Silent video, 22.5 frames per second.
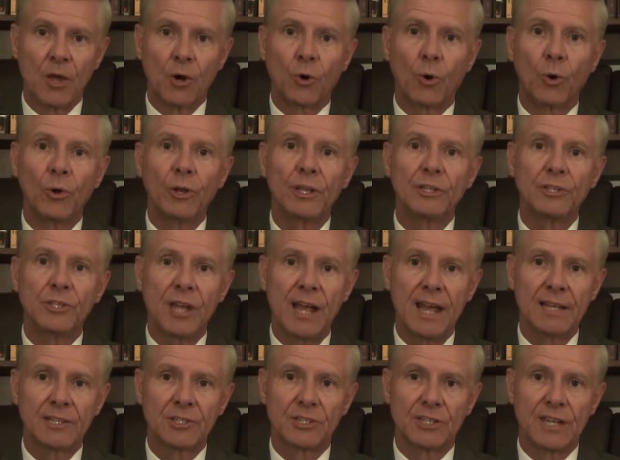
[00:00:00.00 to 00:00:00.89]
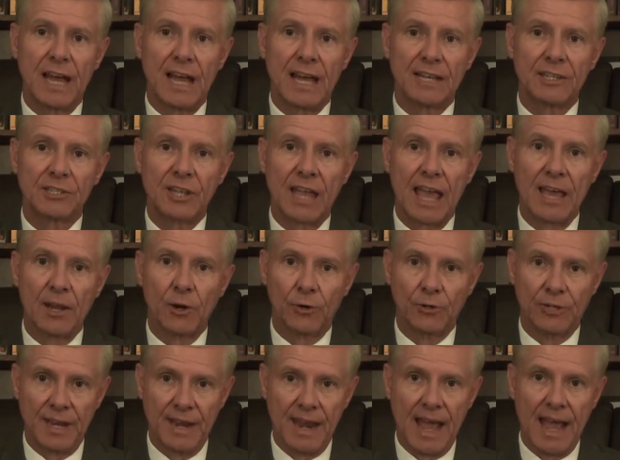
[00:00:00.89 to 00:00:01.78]
cruelly chastised and
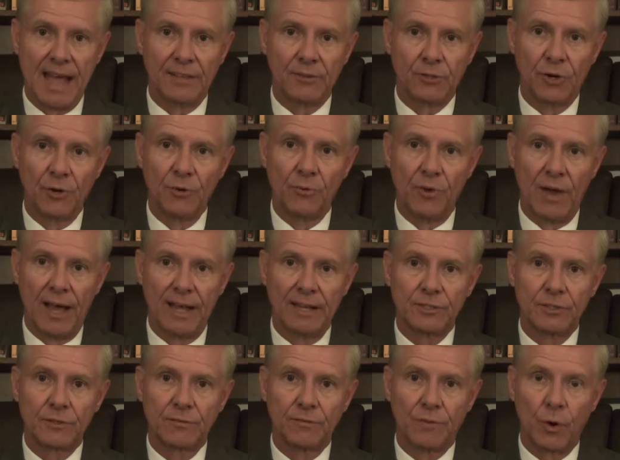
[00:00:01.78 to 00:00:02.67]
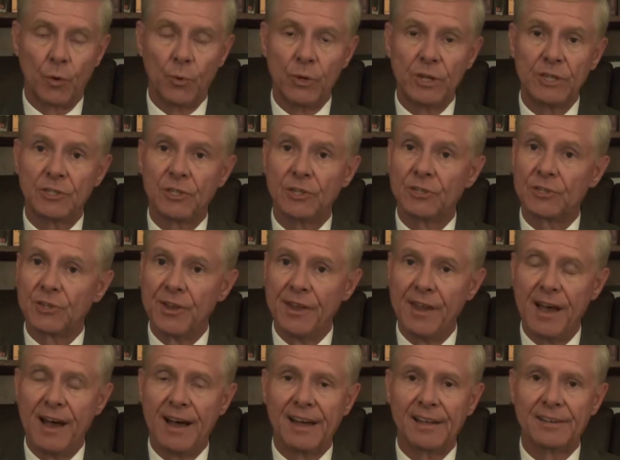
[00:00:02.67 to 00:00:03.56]
or denied their rights for reasons
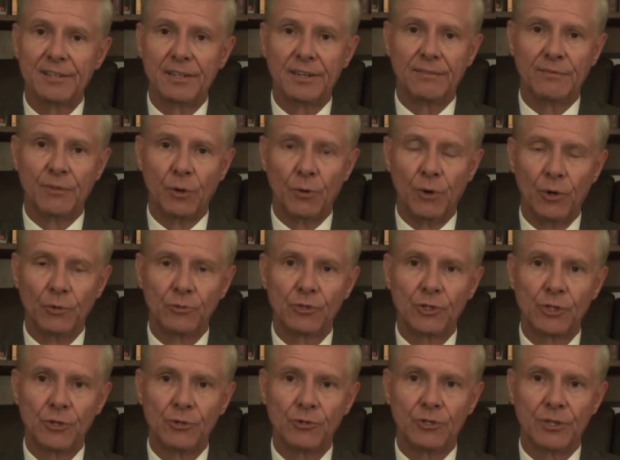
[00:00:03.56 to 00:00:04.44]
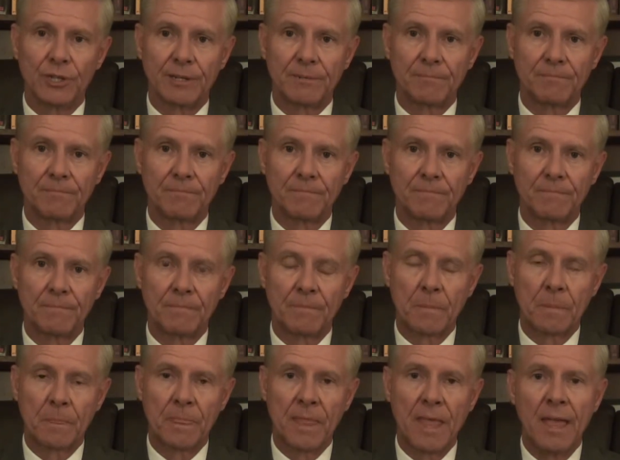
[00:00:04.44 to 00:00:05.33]
not of their own choosing.
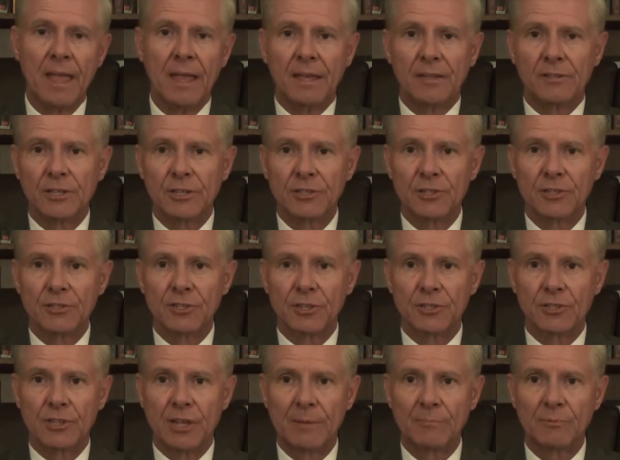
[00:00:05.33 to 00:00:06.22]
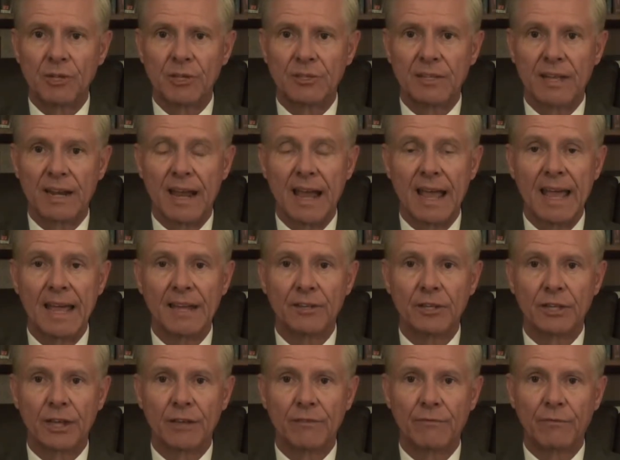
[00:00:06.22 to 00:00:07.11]
This is a subject that I had
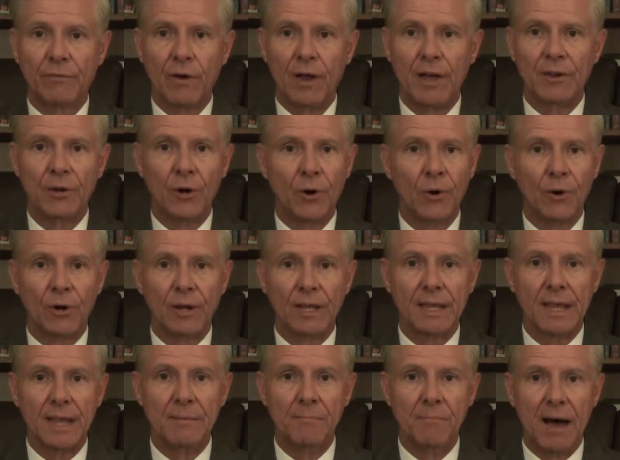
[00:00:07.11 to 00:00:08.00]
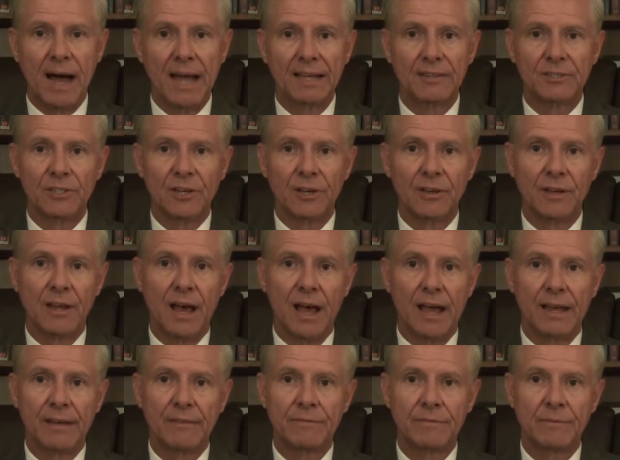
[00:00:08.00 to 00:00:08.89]
to confront early in my adult
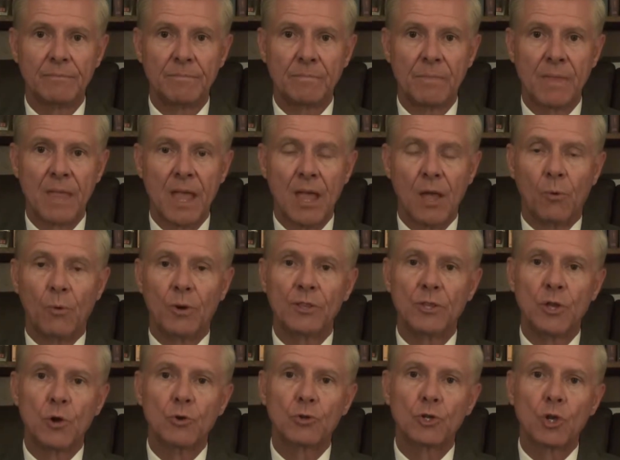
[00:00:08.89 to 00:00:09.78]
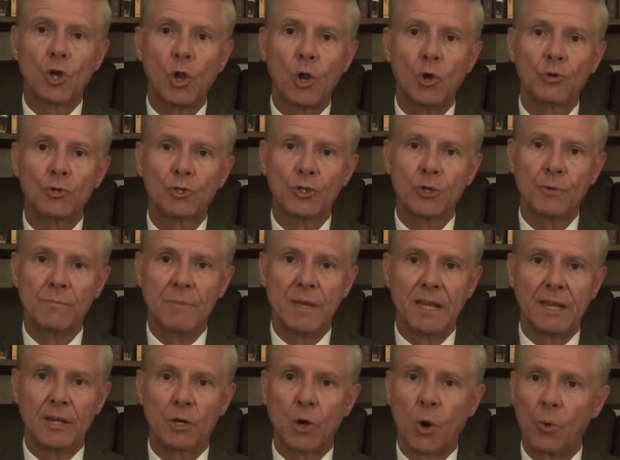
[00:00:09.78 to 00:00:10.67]
life when those close to
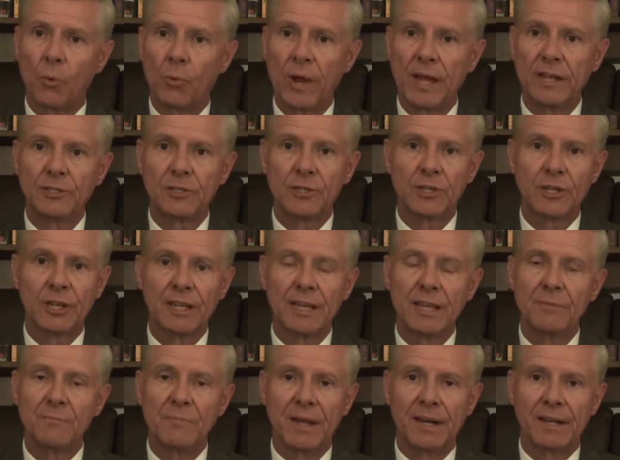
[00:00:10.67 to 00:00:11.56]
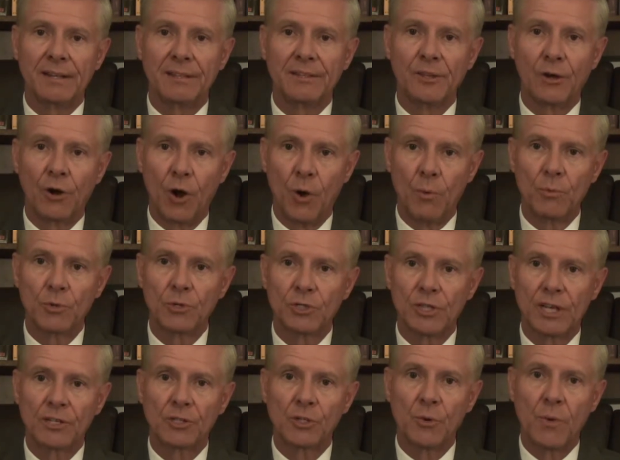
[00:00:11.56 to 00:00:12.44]
me courageously admitted their
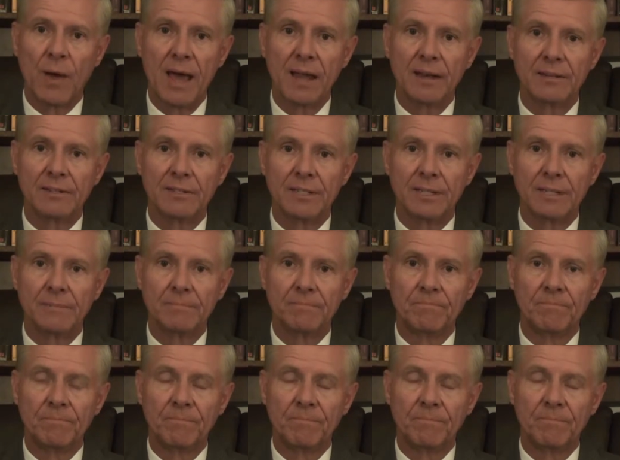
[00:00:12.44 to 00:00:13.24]
homosexuality.